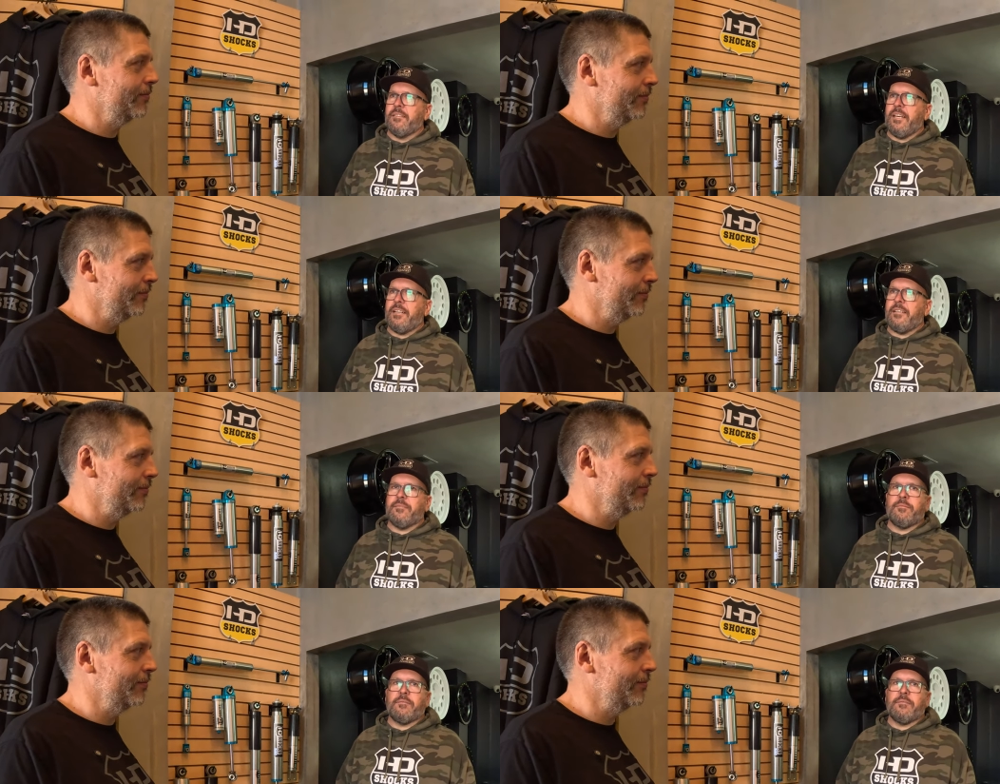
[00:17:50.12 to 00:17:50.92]
Speaker 1: kind
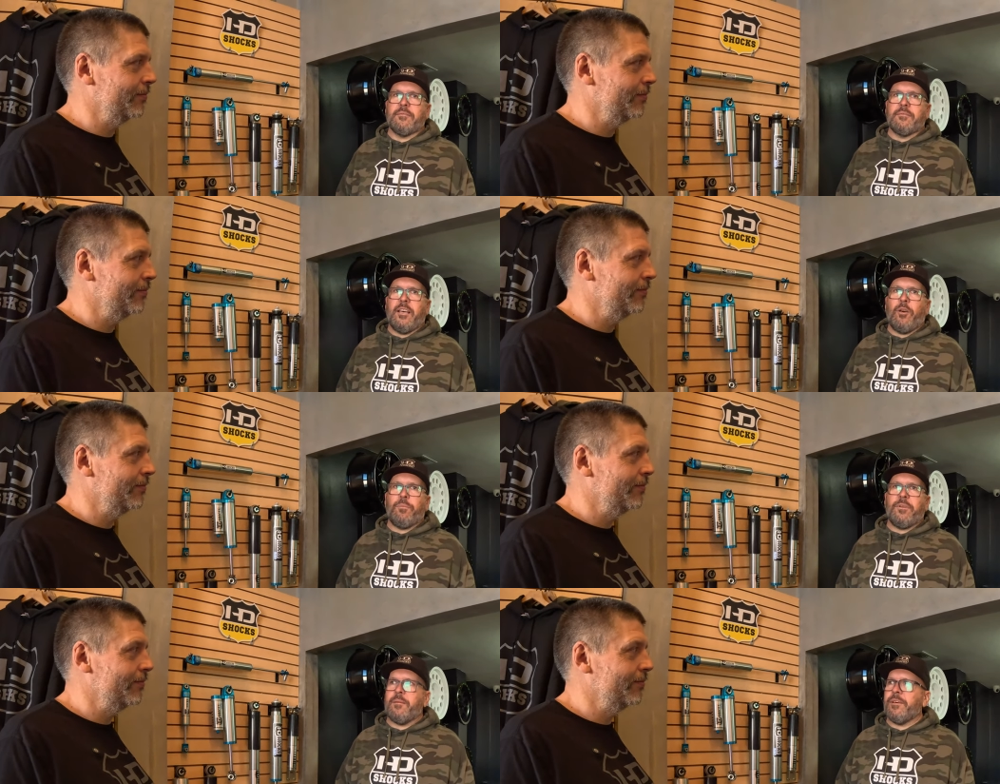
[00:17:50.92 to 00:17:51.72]
of
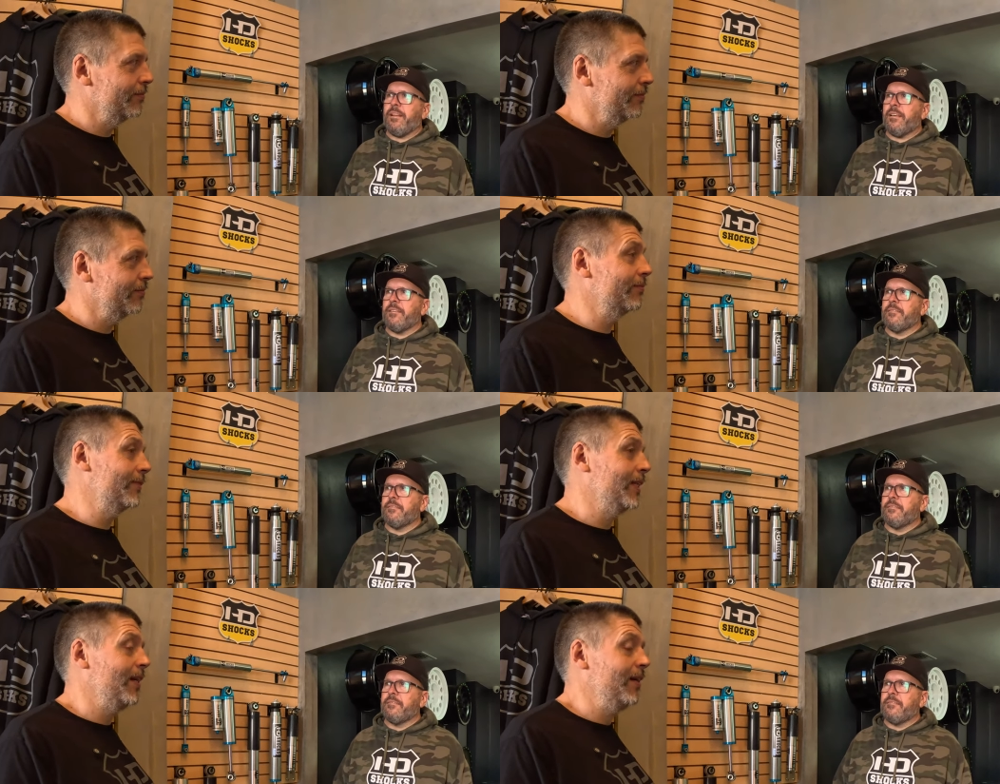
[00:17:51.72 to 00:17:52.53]
help anybody
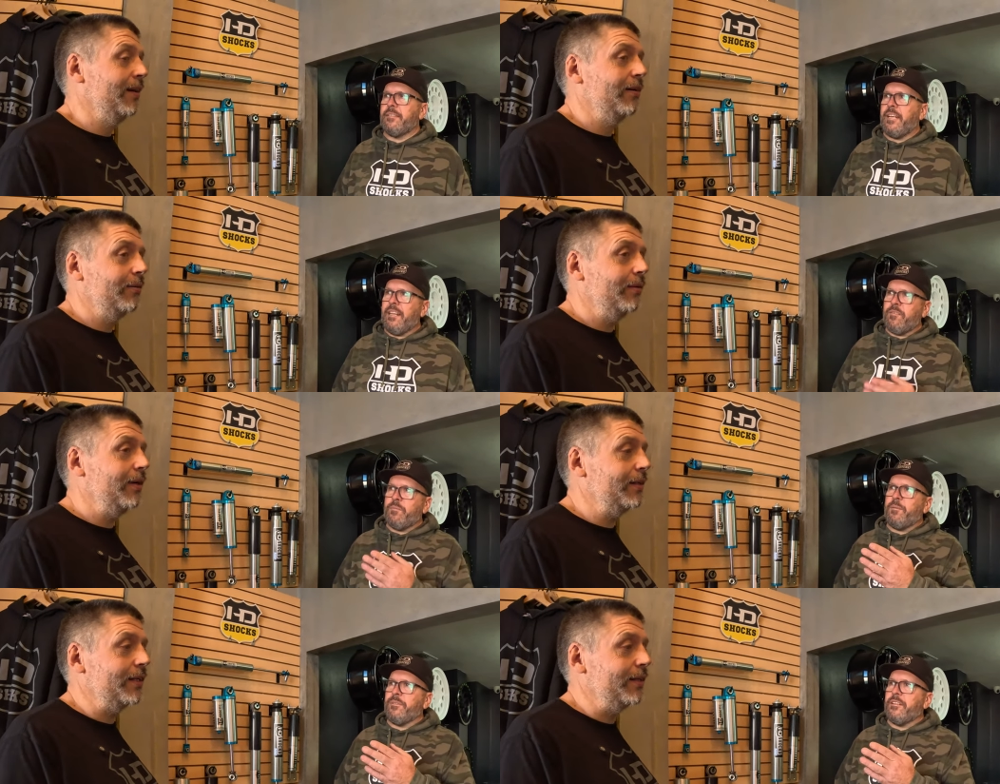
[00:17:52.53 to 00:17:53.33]
and even
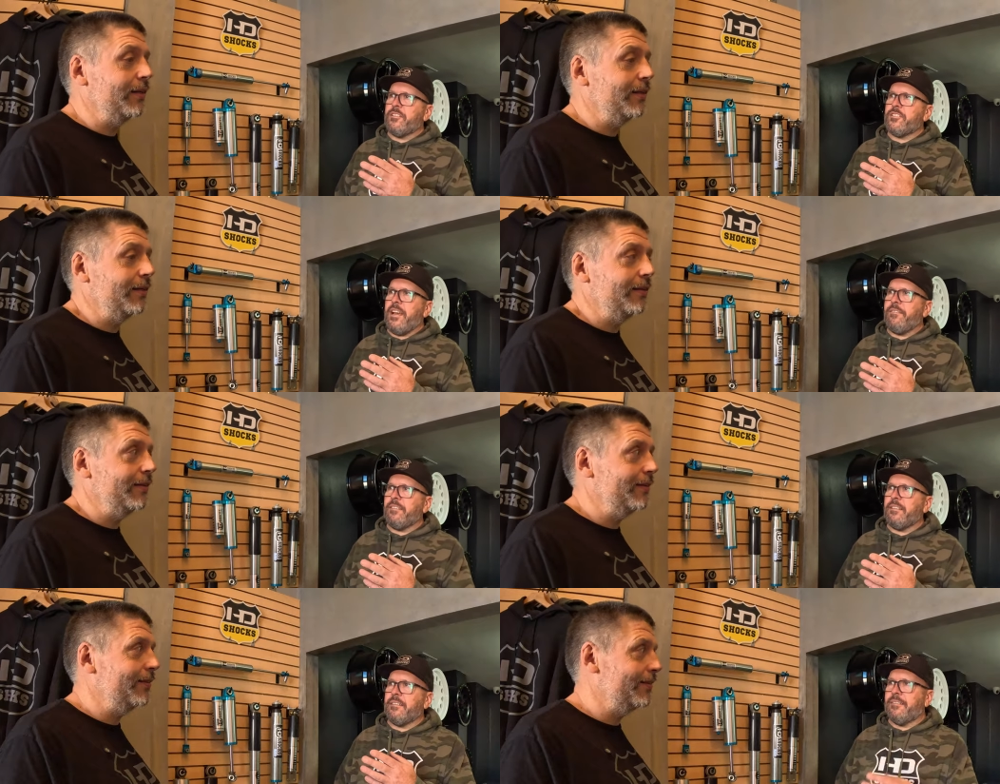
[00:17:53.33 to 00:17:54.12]
well, people that are
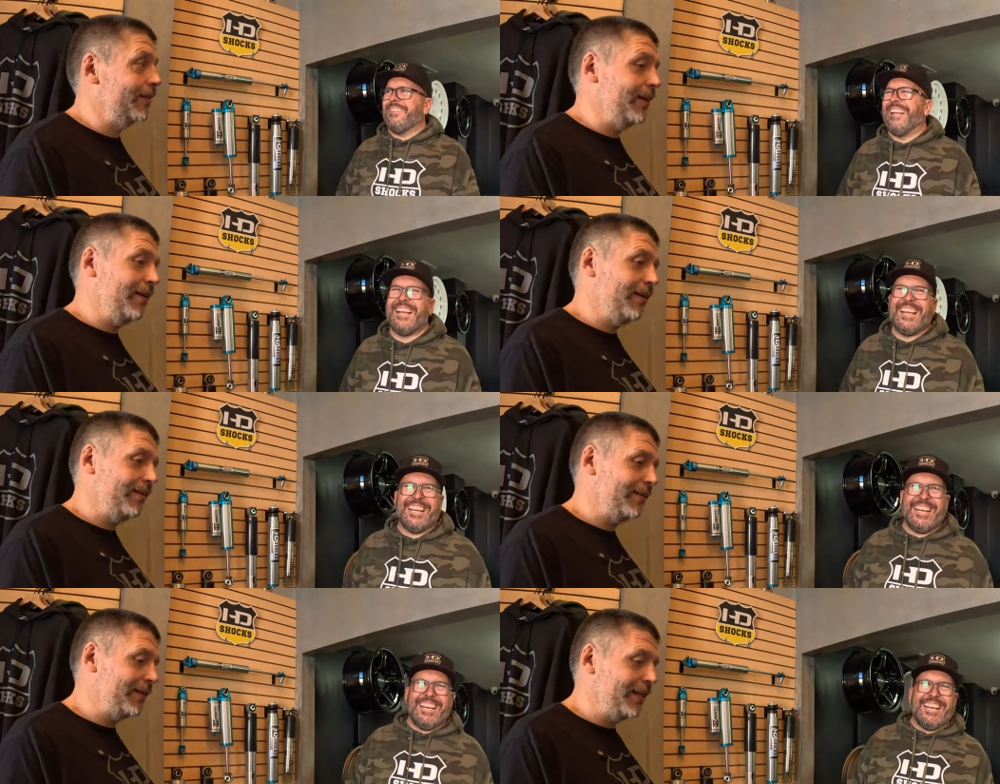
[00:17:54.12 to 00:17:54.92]
traveling. Yeah.
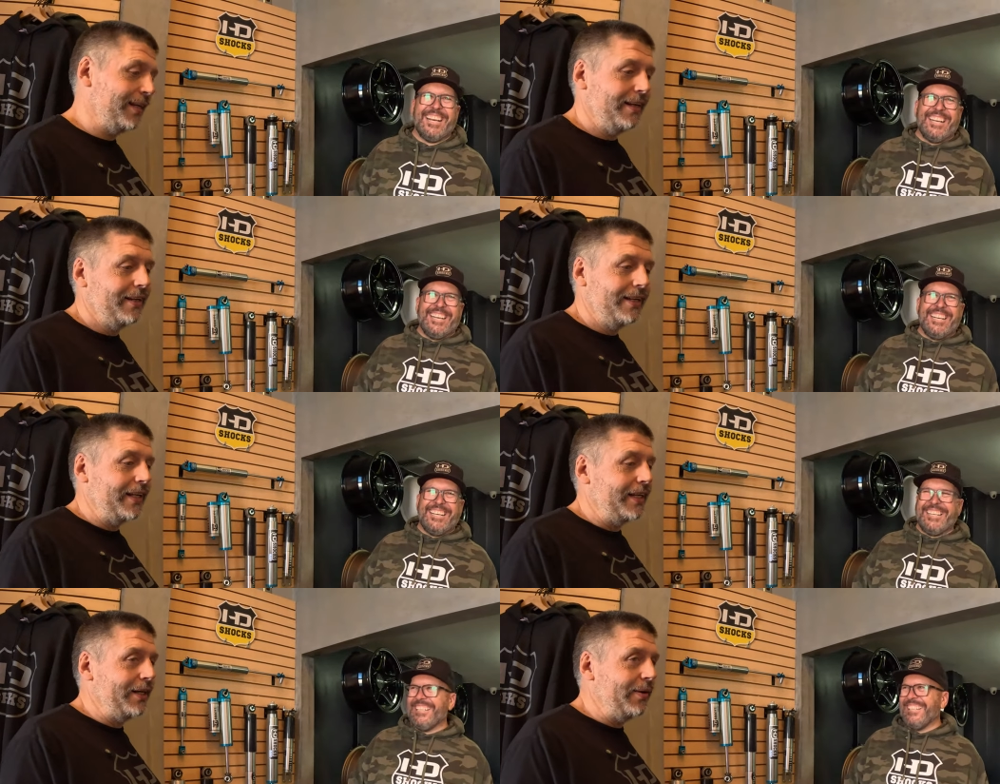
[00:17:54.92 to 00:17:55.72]

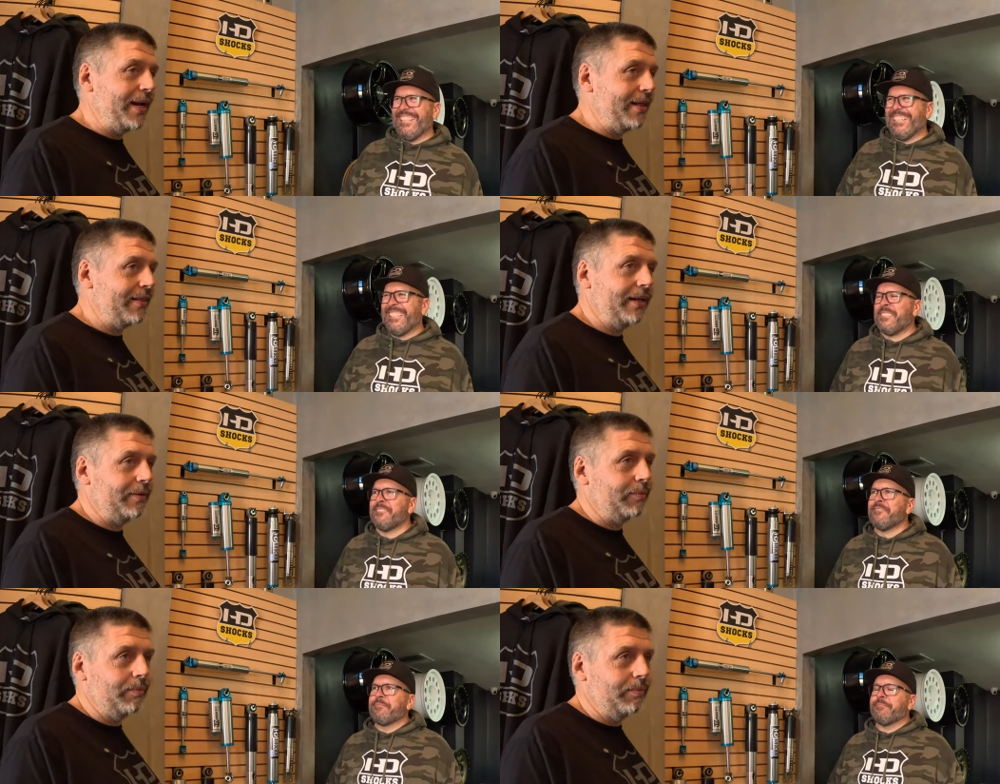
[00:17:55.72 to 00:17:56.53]
Speaker 2: you know, and I think,
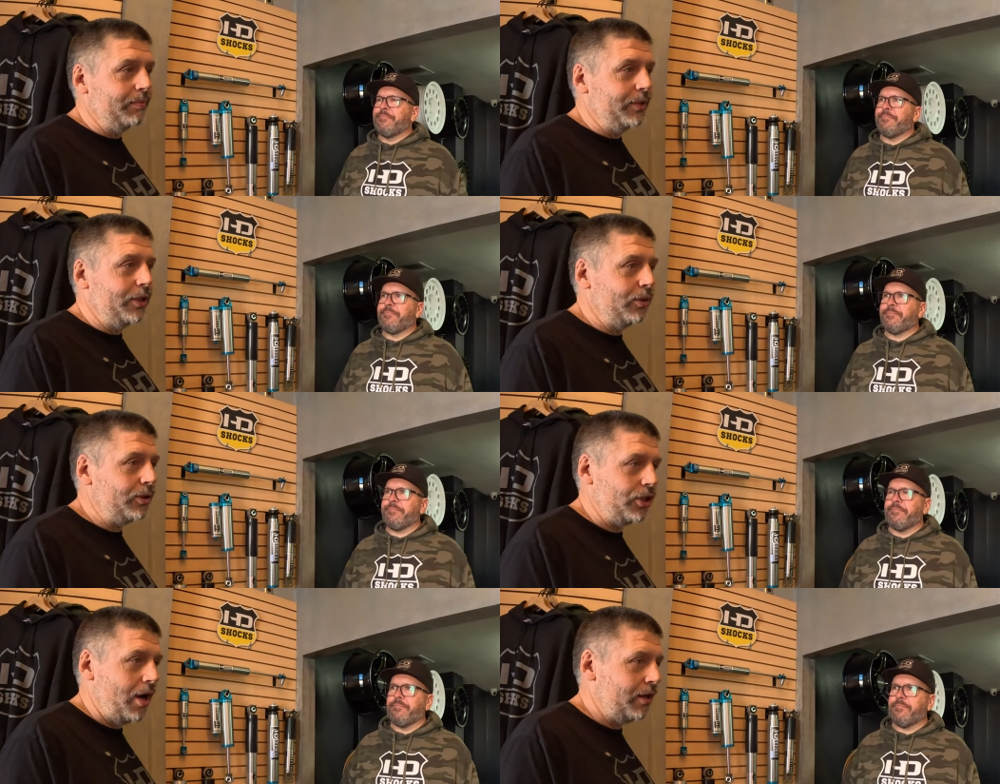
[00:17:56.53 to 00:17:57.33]
you know,
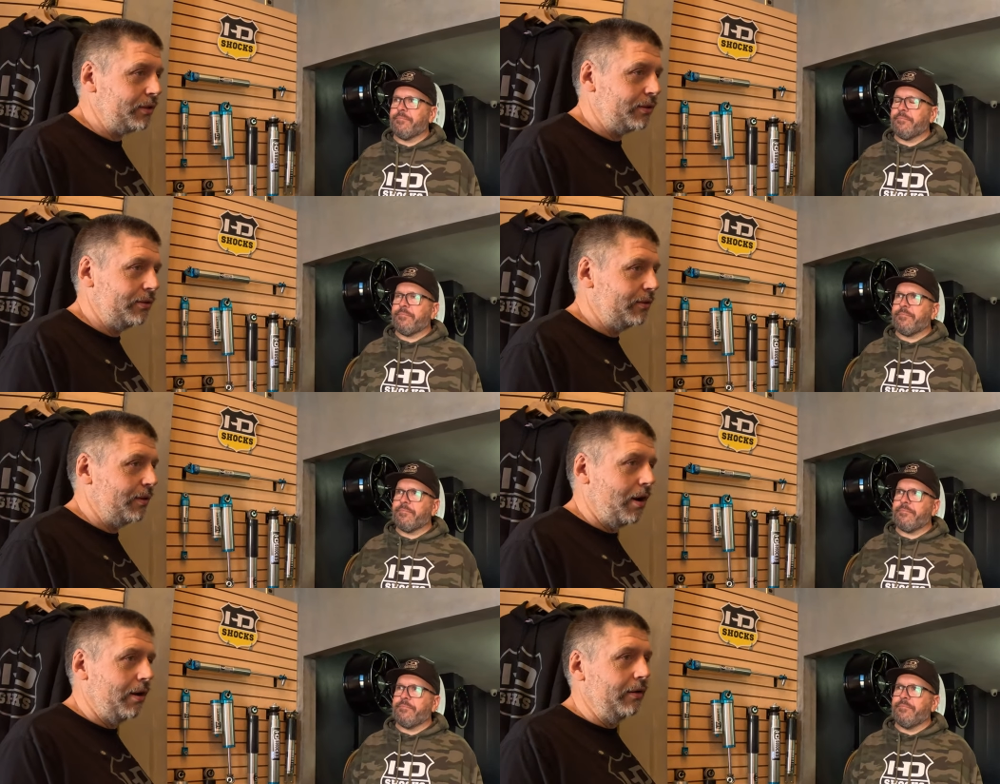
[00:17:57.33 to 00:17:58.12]
shocks
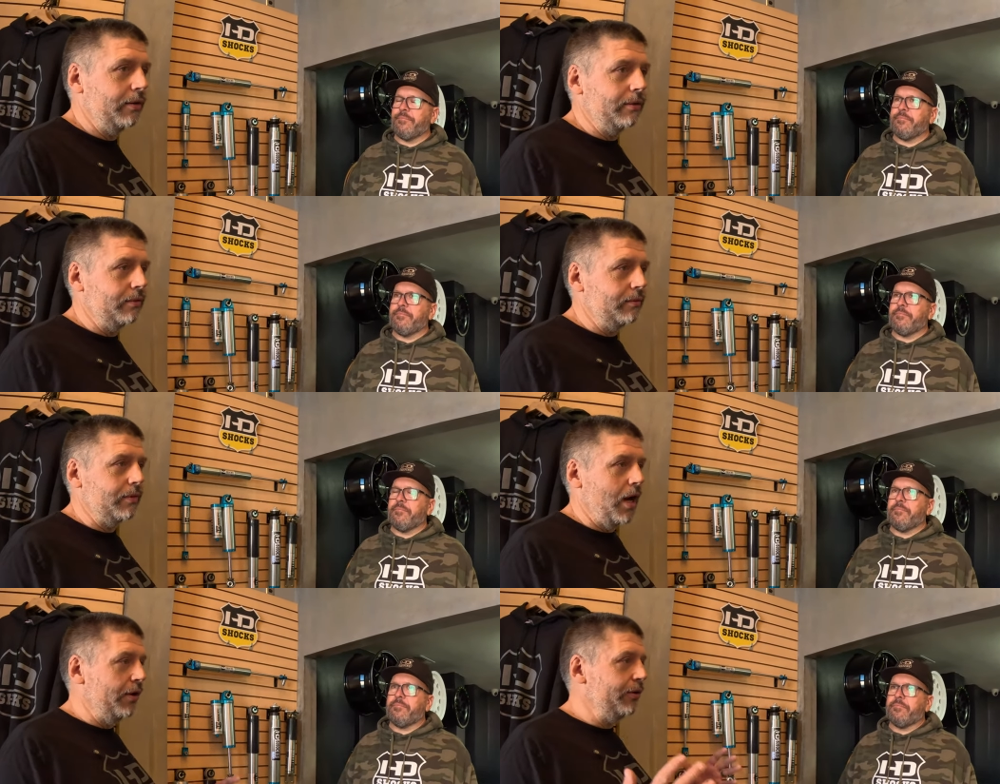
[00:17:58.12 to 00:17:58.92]
are, are
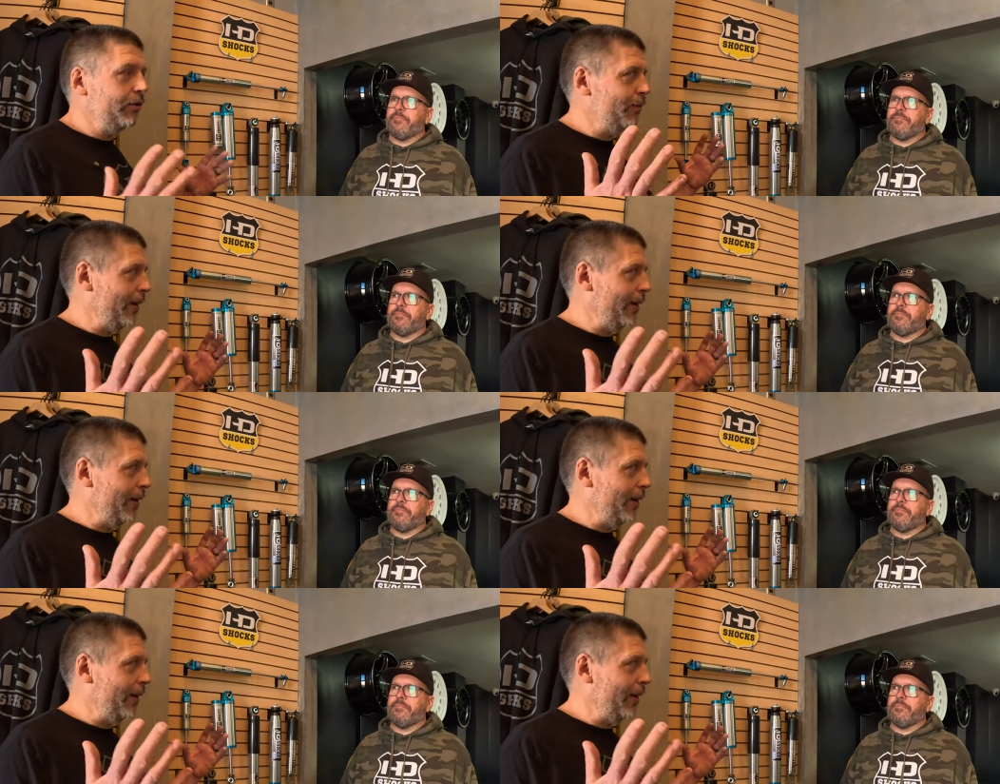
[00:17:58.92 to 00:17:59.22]
under